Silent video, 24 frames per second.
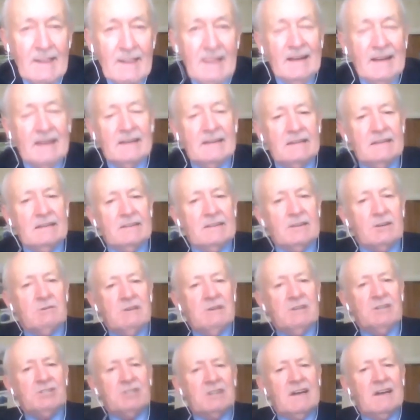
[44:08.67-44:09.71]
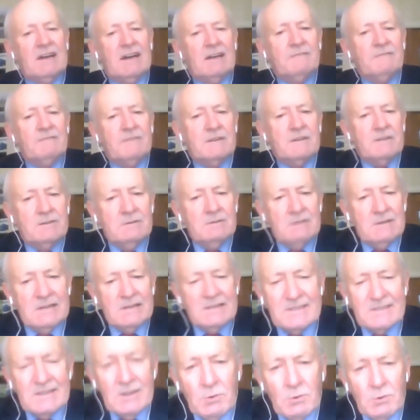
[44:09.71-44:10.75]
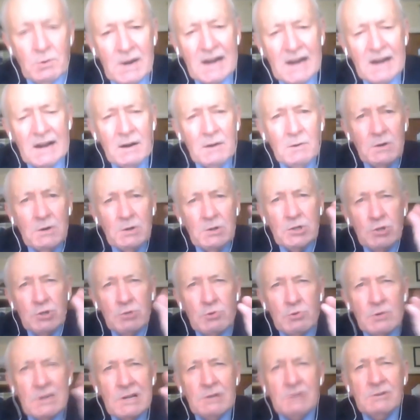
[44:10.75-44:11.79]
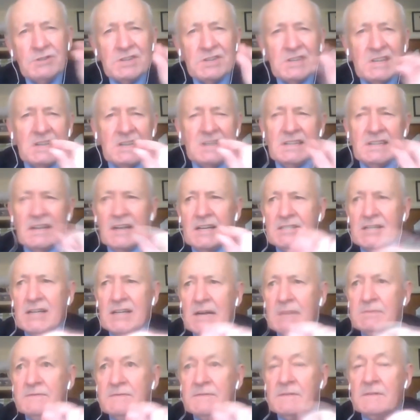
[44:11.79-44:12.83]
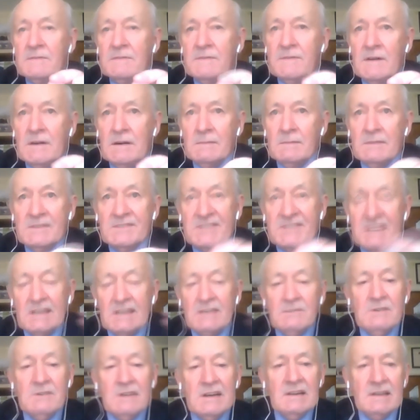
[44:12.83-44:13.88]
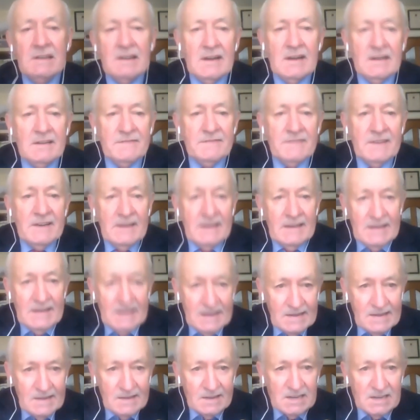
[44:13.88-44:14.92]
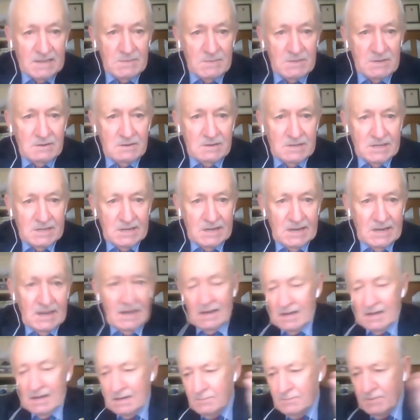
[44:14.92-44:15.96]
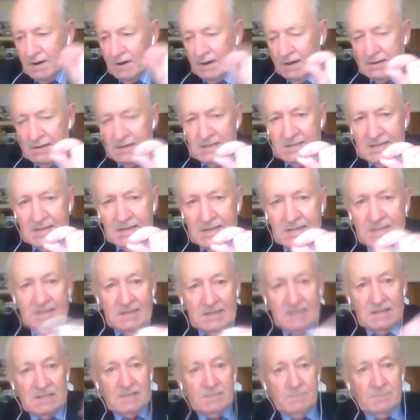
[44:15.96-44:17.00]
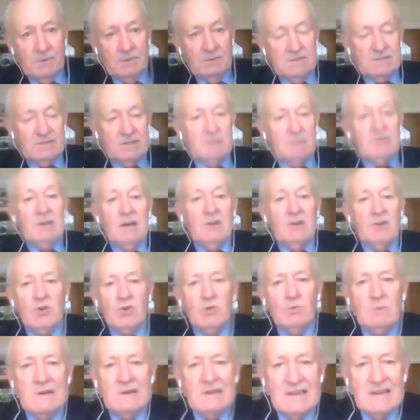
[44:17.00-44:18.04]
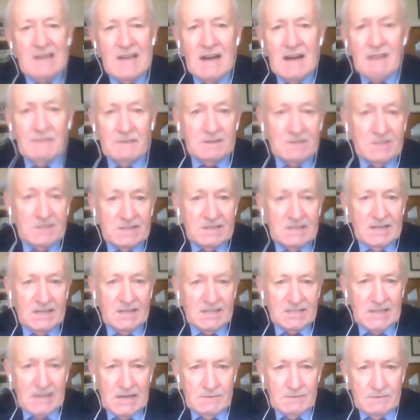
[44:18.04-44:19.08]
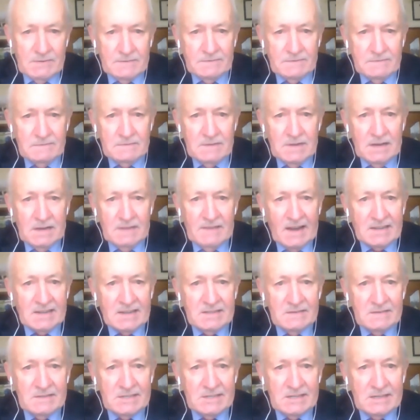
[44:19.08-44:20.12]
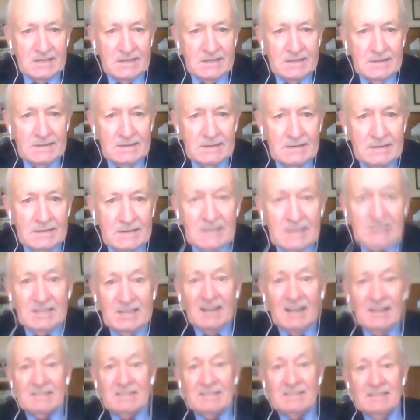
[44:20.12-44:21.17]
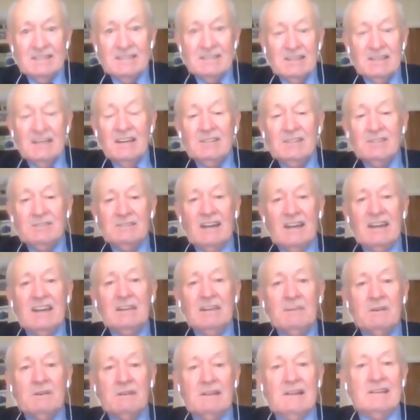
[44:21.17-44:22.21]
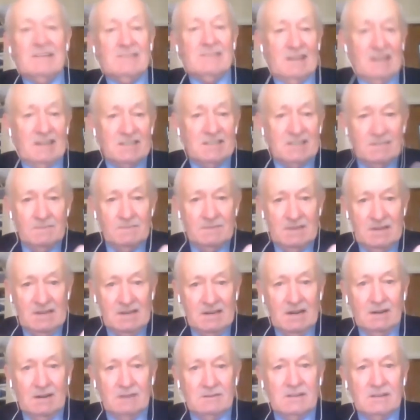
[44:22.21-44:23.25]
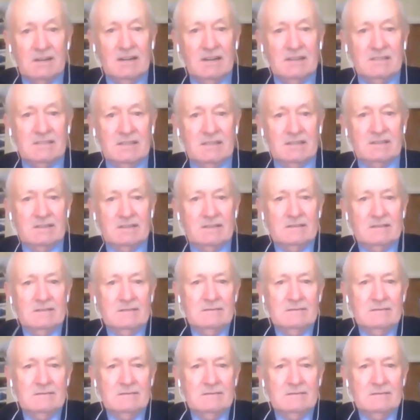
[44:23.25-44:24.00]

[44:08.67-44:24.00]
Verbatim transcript: And the question I have for you is, where will you see that type of performance in real life, in the community, in politics, in sports club? You will never see that type of activity. It's not done anywhere else except in our contests.